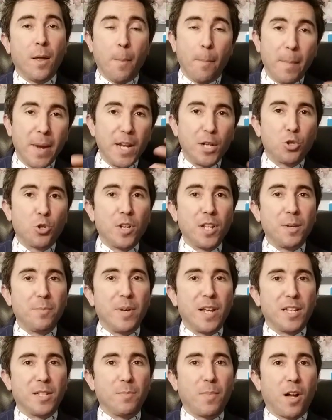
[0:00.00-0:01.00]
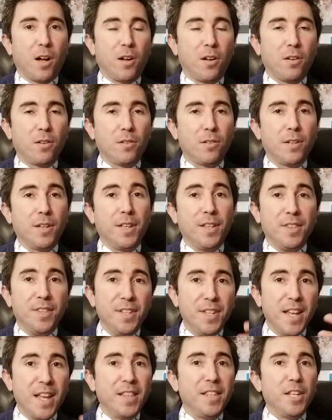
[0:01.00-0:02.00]
Major League Baseball,
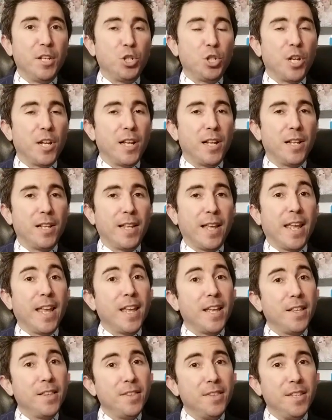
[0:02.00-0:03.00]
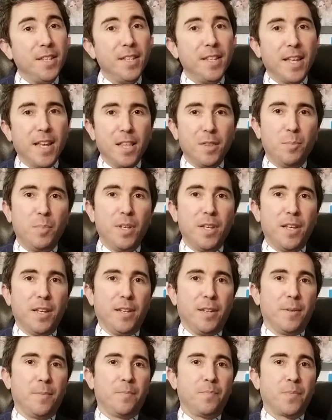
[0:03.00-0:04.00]
the NHL, and the NBA.